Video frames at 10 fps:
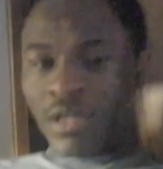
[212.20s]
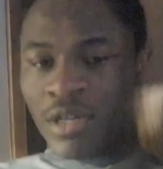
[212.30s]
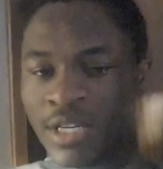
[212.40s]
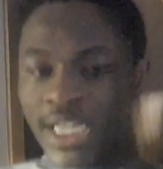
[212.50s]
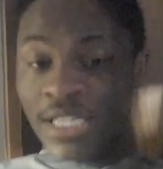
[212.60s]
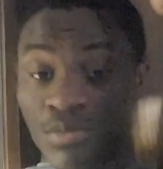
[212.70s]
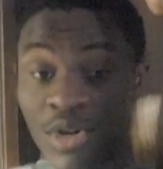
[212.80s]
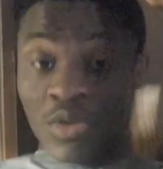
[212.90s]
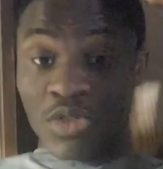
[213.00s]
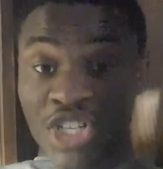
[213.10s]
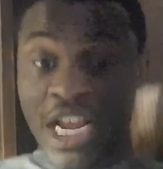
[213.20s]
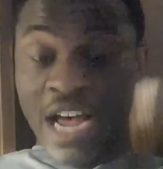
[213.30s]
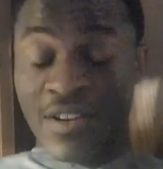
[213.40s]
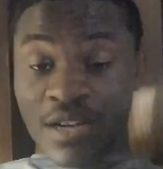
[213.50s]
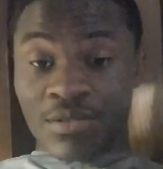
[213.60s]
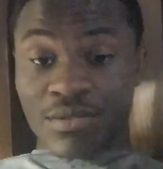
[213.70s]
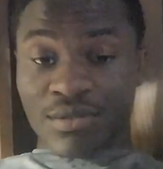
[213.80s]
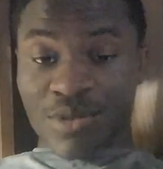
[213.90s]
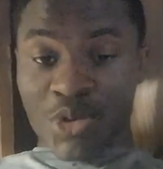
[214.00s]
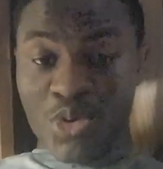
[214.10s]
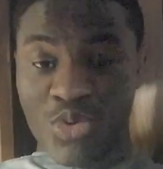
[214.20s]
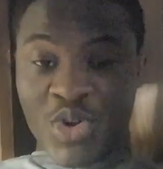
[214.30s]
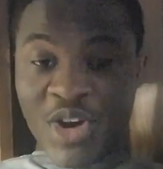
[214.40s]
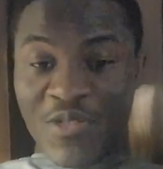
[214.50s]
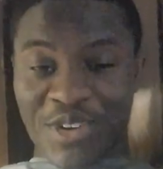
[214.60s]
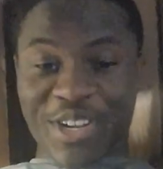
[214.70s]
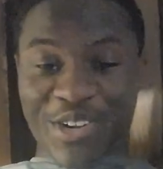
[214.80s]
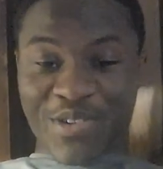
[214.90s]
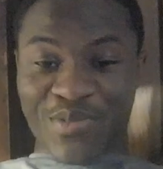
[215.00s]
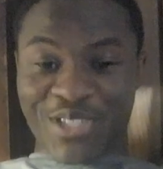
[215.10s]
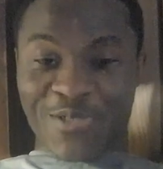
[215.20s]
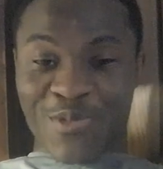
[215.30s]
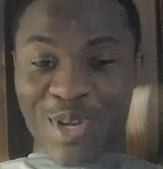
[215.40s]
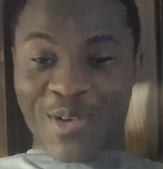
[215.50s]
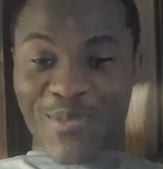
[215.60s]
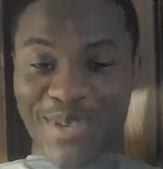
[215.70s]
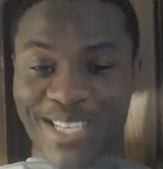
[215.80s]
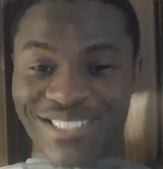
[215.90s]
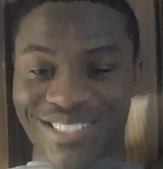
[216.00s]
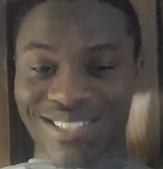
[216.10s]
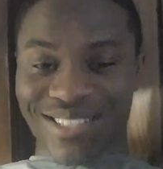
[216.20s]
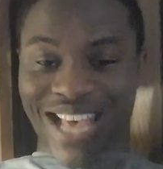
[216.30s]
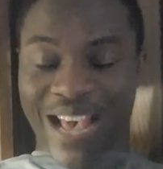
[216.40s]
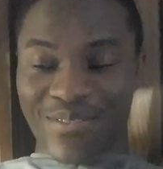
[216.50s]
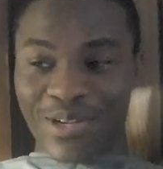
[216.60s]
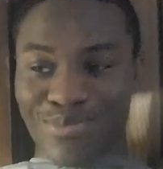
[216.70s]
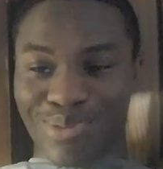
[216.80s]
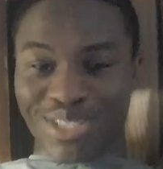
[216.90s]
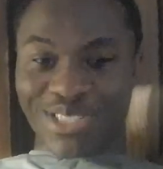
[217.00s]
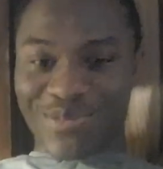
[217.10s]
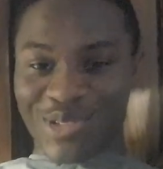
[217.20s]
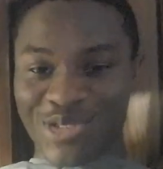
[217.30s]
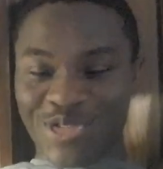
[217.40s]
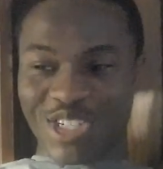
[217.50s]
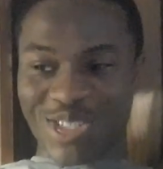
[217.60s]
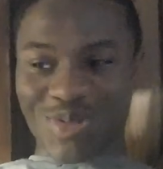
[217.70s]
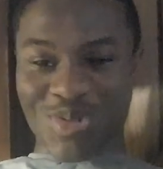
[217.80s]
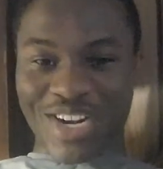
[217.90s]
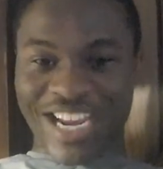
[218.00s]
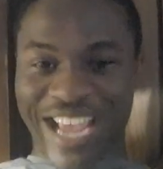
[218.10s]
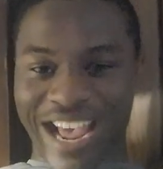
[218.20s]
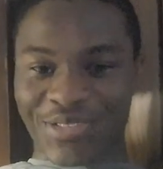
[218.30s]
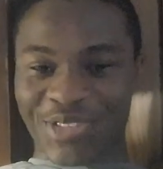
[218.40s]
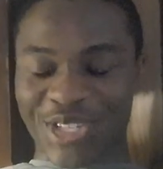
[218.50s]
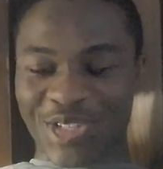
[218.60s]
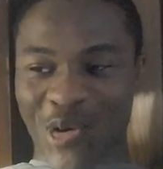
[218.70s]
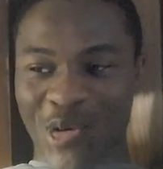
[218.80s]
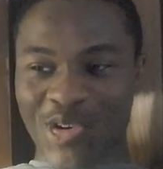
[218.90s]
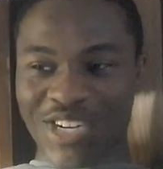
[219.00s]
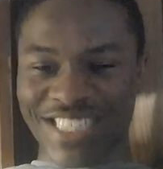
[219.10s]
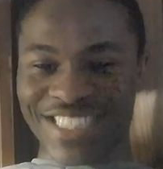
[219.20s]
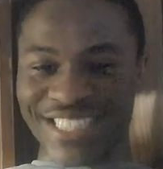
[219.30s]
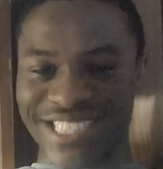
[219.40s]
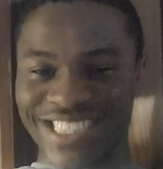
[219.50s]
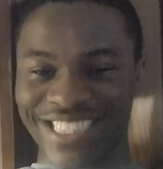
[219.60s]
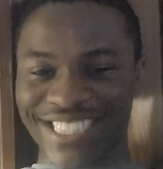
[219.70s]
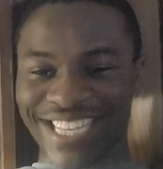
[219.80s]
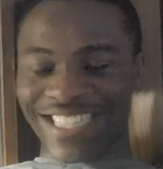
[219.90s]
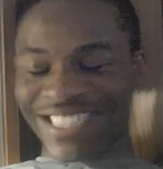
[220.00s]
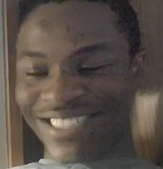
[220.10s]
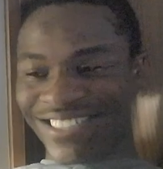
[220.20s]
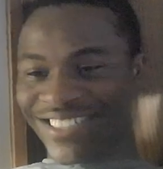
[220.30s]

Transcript: Okay, bro, shout out to whoever did your music video, because having a bunch of you just running out the door is insane.